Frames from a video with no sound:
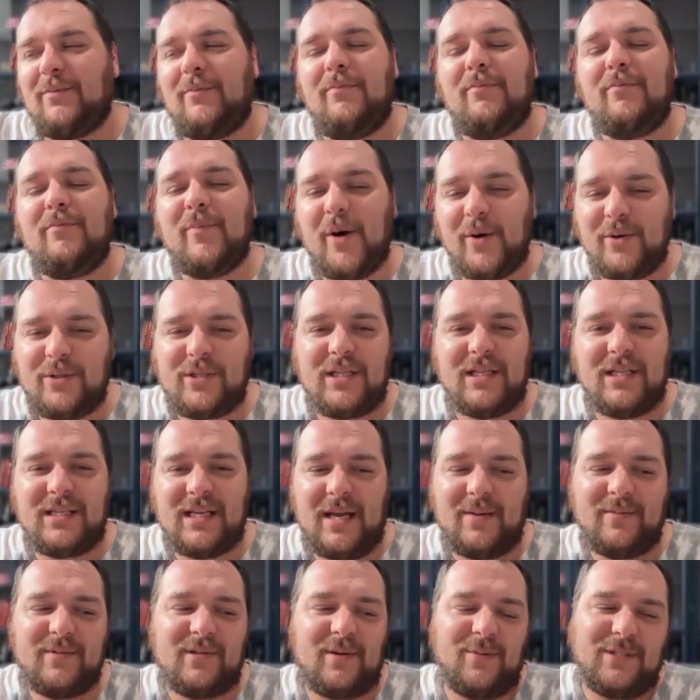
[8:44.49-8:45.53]
Most of the
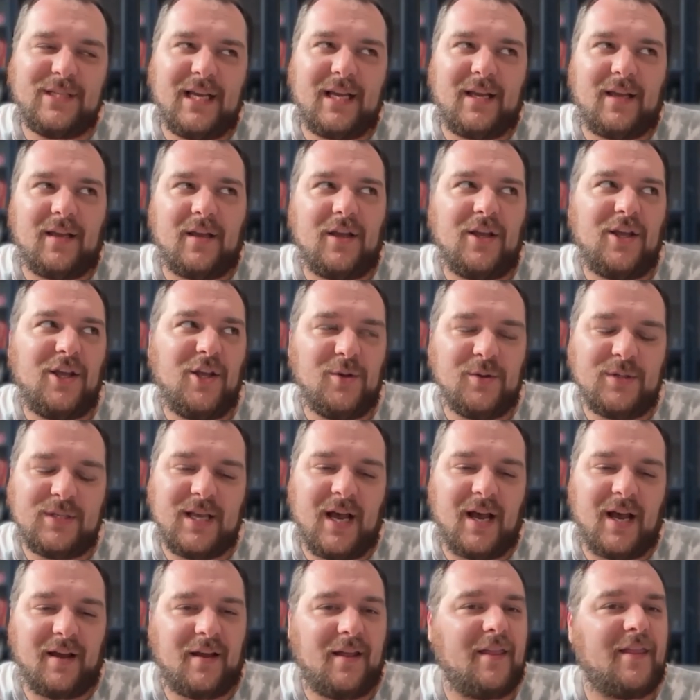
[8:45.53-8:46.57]
time, someone's like, "You suck."